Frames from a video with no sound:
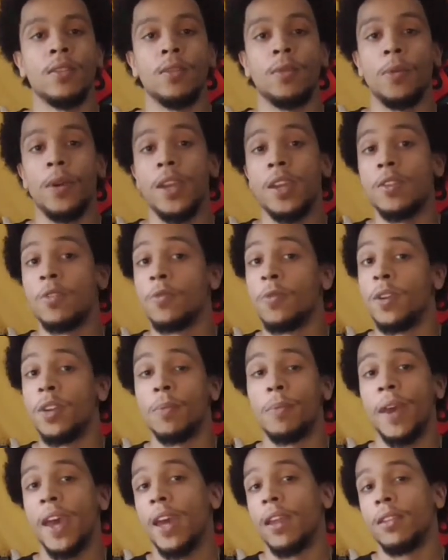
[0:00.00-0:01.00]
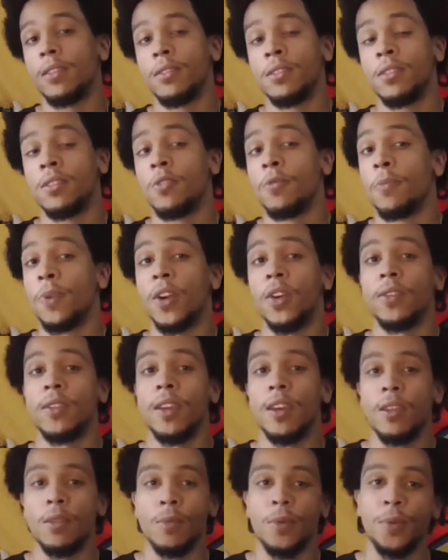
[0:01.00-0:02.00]
The way you win a battle is you burn
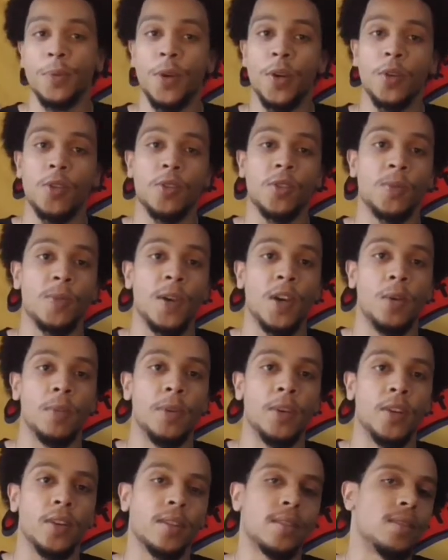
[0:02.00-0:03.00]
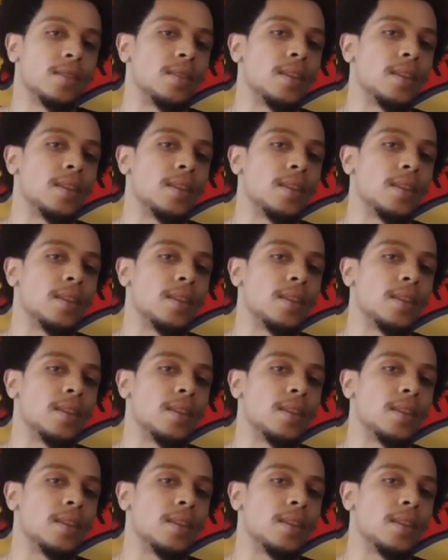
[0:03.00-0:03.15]
the other Momodo's spell book,